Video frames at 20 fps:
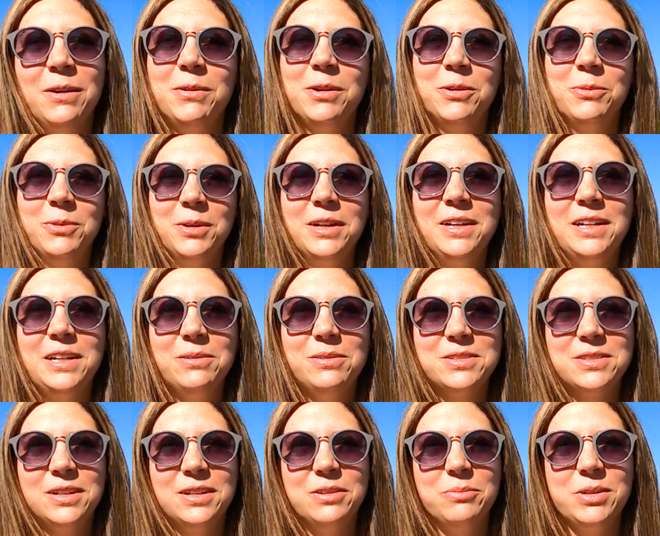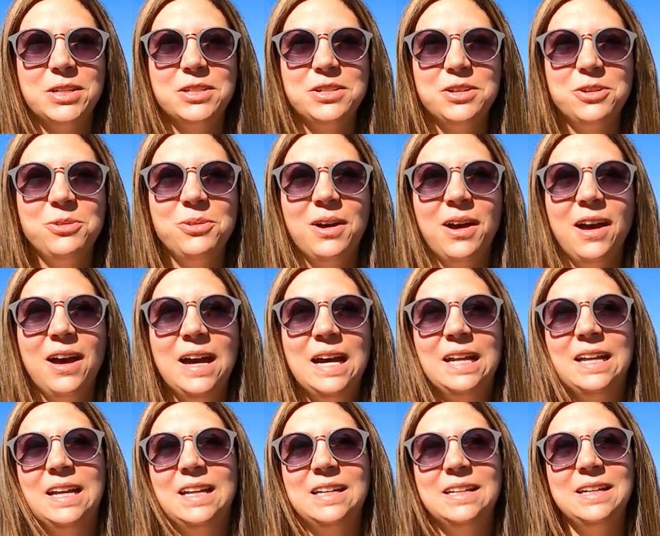We were worried it was going to be too
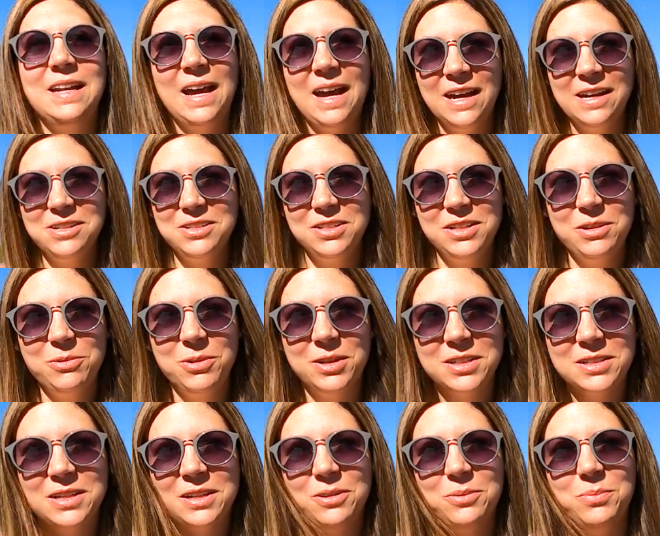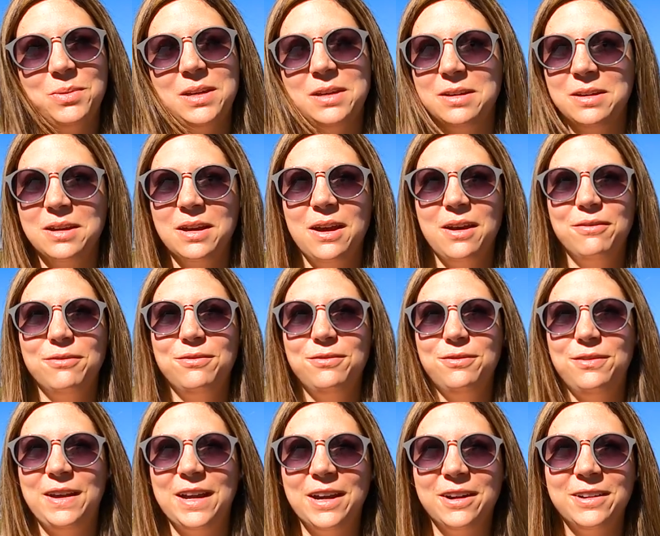hot, and it actually worked out being
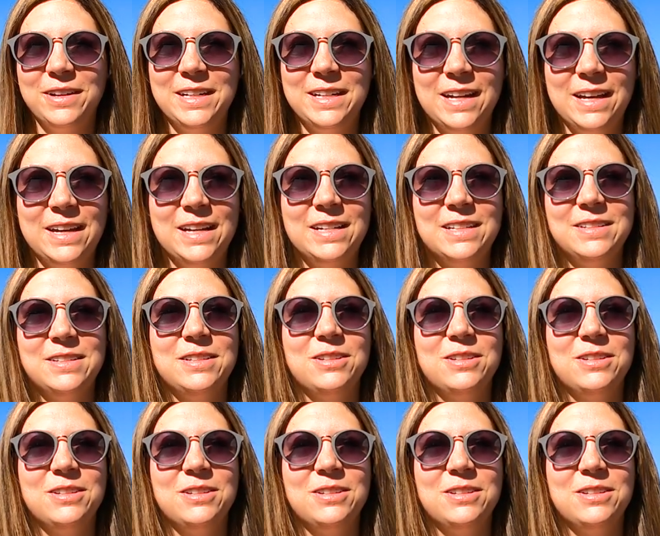very nice.